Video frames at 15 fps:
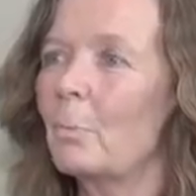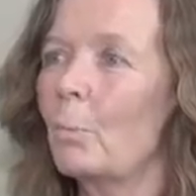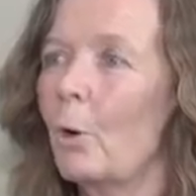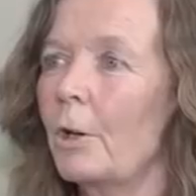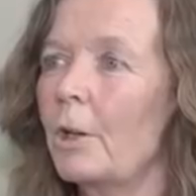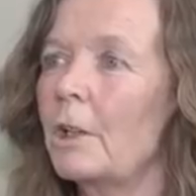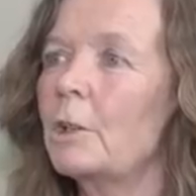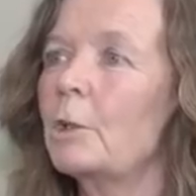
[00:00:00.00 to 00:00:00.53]

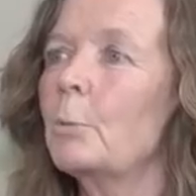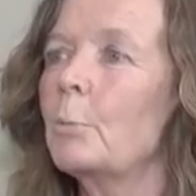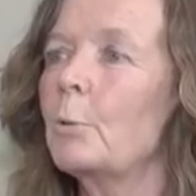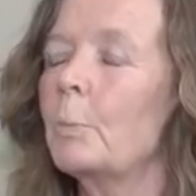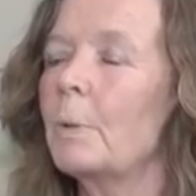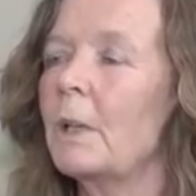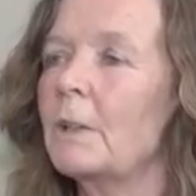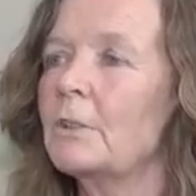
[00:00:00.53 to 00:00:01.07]
What are you
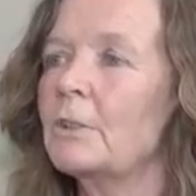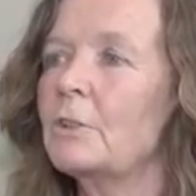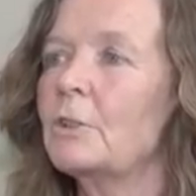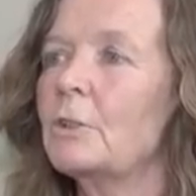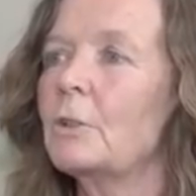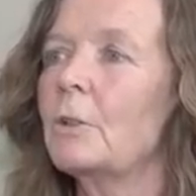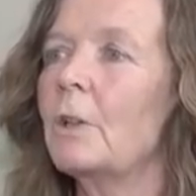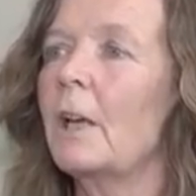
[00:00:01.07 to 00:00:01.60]
prepared to
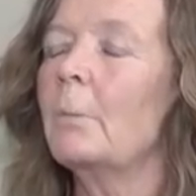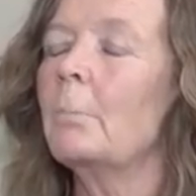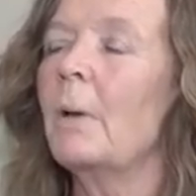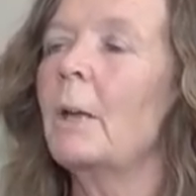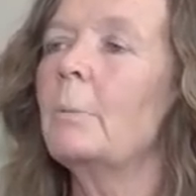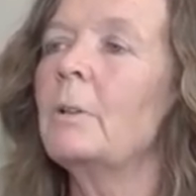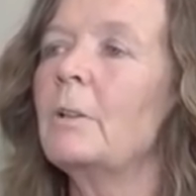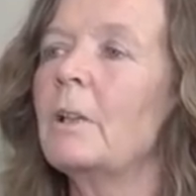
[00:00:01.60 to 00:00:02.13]
do? And
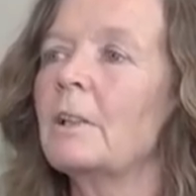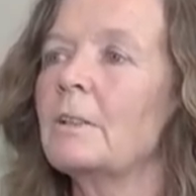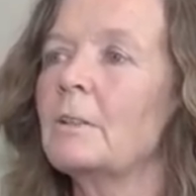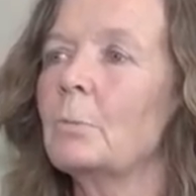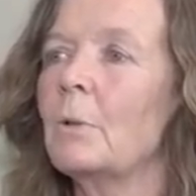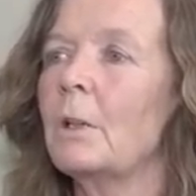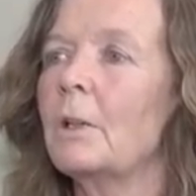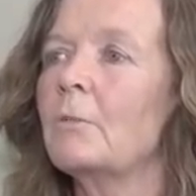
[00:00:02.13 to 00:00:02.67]
maybe
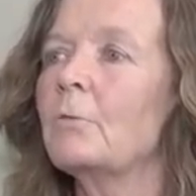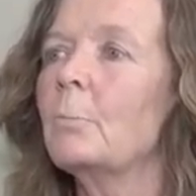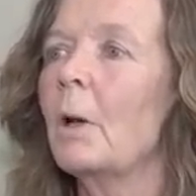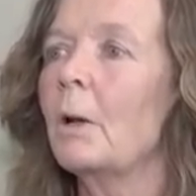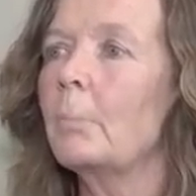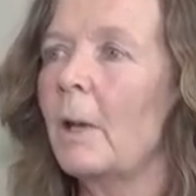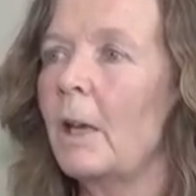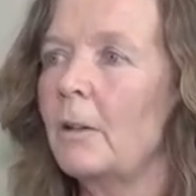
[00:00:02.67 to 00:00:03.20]
that's one of
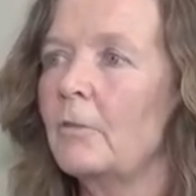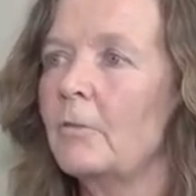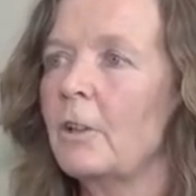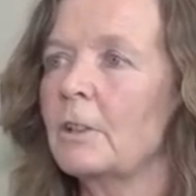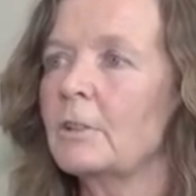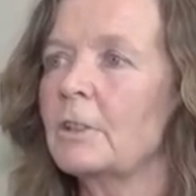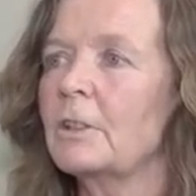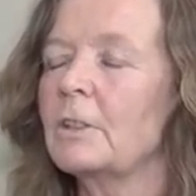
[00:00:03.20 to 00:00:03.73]
my main
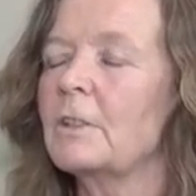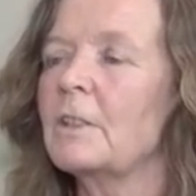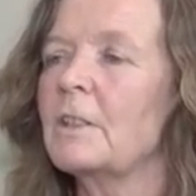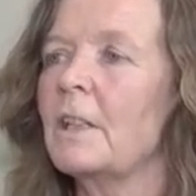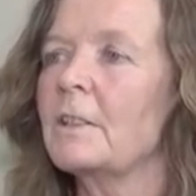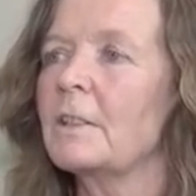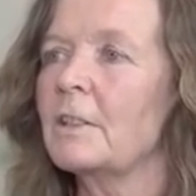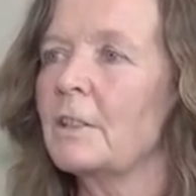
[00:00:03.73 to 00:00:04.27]
functions
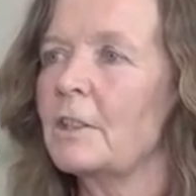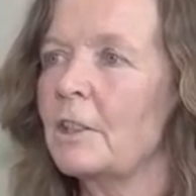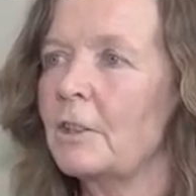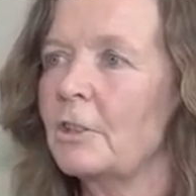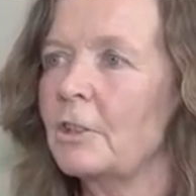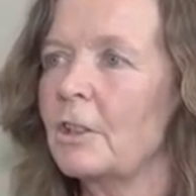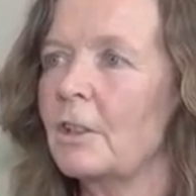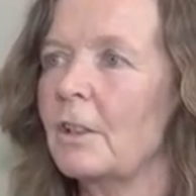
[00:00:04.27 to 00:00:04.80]
as a
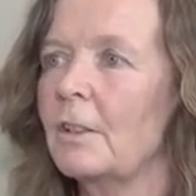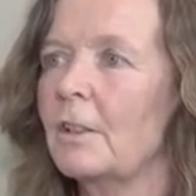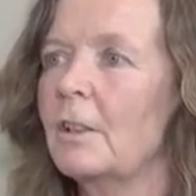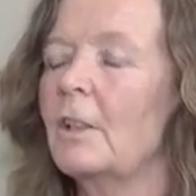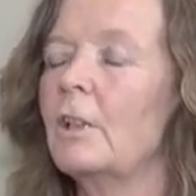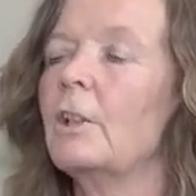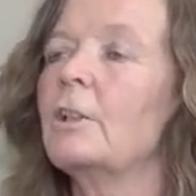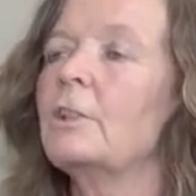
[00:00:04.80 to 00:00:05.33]
teacher,
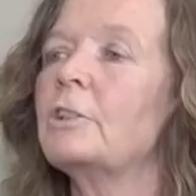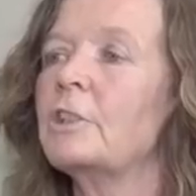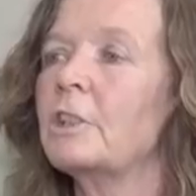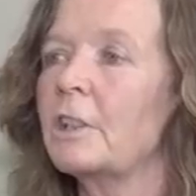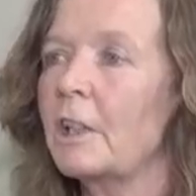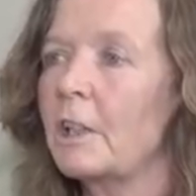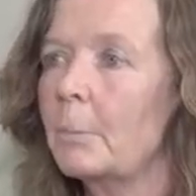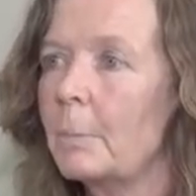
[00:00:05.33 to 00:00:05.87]
to
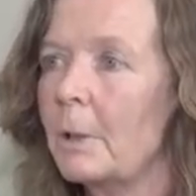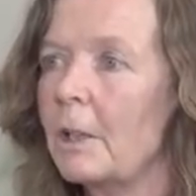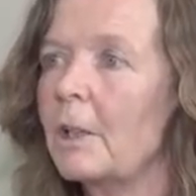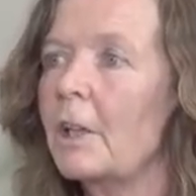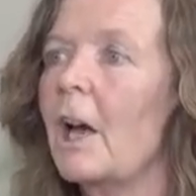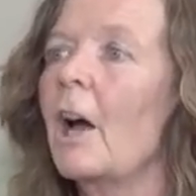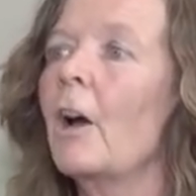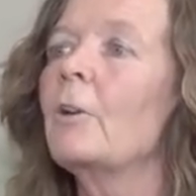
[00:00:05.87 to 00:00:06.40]
keep
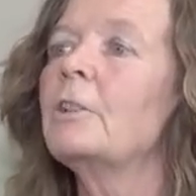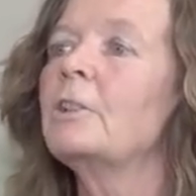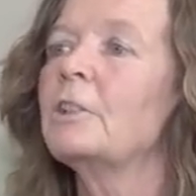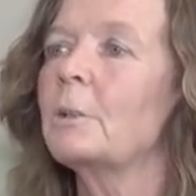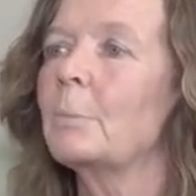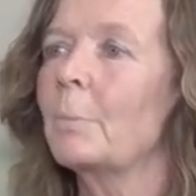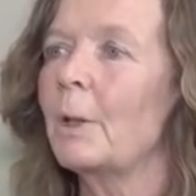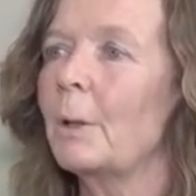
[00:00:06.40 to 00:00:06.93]

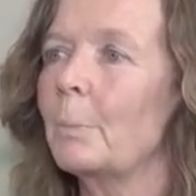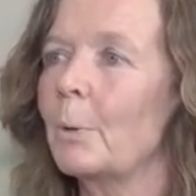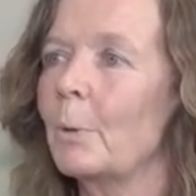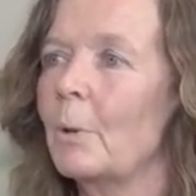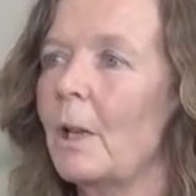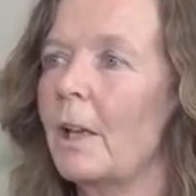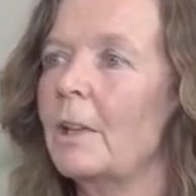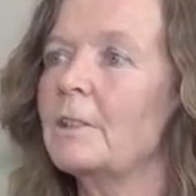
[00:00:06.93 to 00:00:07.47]
encouraging
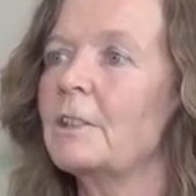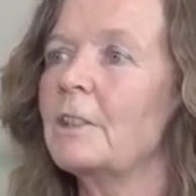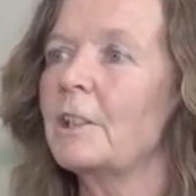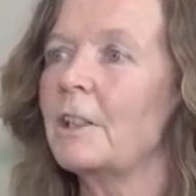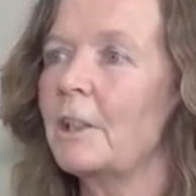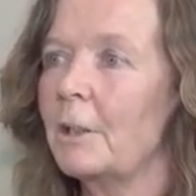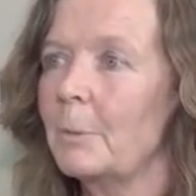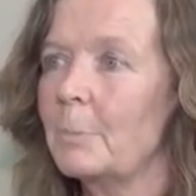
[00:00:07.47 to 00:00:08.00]
people and to
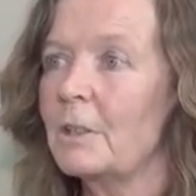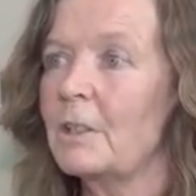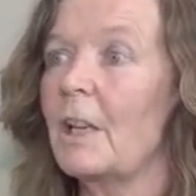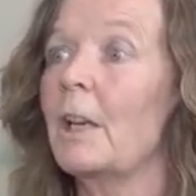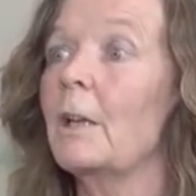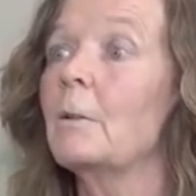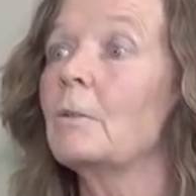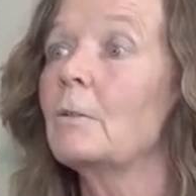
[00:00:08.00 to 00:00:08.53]
keep
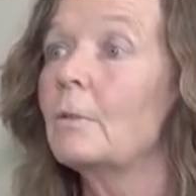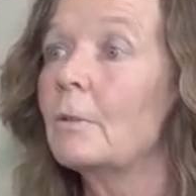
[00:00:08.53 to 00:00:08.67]
saying